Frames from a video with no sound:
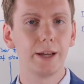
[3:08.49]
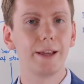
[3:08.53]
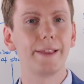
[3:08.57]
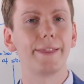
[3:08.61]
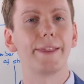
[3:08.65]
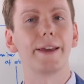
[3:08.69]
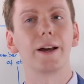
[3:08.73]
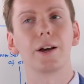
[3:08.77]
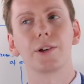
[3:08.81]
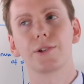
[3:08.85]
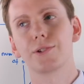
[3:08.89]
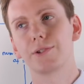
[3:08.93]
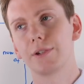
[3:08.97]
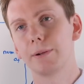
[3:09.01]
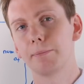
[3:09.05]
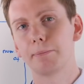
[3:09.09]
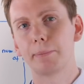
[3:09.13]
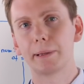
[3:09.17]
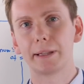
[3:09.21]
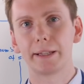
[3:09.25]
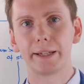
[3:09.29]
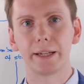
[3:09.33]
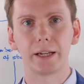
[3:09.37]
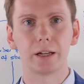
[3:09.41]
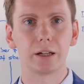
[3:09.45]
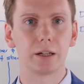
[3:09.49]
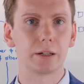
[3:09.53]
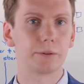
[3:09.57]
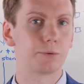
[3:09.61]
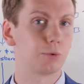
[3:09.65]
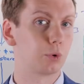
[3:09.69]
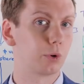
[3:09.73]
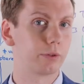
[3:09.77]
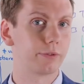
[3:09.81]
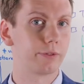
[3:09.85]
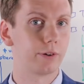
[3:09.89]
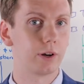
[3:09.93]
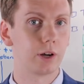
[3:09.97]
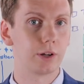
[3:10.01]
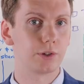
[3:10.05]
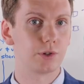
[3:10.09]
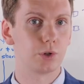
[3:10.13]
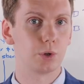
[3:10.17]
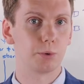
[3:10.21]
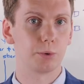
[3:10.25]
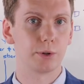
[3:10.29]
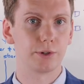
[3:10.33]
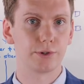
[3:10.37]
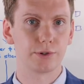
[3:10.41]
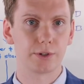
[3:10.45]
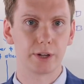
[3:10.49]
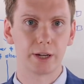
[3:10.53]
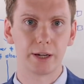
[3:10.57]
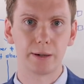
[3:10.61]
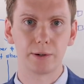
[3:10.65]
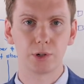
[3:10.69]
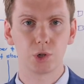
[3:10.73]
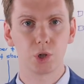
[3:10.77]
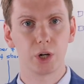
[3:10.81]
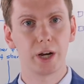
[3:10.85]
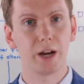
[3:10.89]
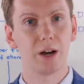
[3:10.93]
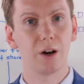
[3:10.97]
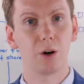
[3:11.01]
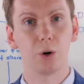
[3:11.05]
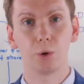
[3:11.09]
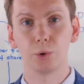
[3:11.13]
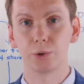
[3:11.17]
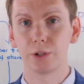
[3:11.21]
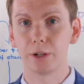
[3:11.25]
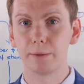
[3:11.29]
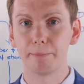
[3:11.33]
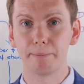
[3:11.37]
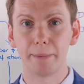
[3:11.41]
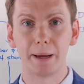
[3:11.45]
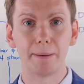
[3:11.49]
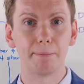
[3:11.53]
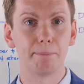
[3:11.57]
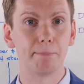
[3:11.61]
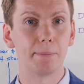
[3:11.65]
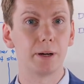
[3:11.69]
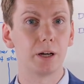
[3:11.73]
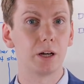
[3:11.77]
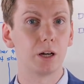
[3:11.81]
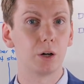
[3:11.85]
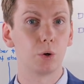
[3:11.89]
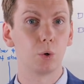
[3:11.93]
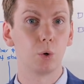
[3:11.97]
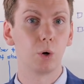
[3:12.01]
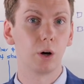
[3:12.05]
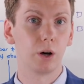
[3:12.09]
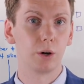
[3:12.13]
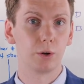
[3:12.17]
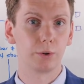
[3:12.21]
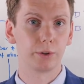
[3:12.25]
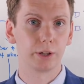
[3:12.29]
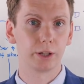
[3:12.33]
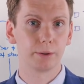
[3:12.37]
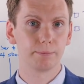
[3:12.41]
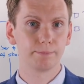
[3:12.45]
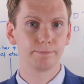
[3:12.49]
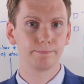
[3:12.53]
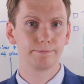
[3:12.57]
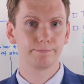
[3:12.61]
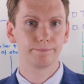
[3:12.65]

They are simply referred to as a shareholder, member, or owner.